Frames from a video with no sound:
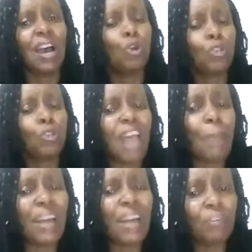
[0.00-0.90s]
You see,
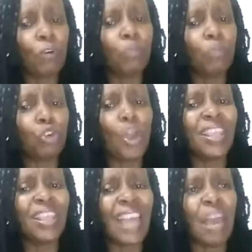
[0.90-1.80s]
apart from
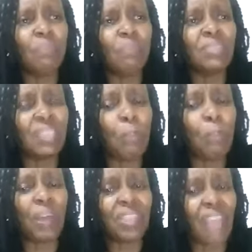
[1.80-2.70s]
showing them
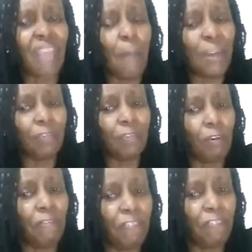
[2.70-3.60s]
sympathy, apart
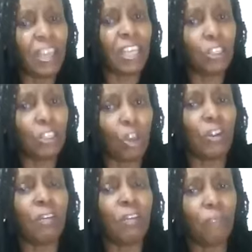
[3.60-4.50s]
from feeling
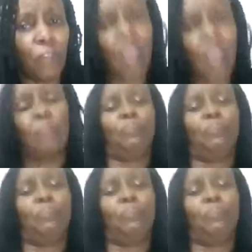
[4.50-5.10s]
sorry for them,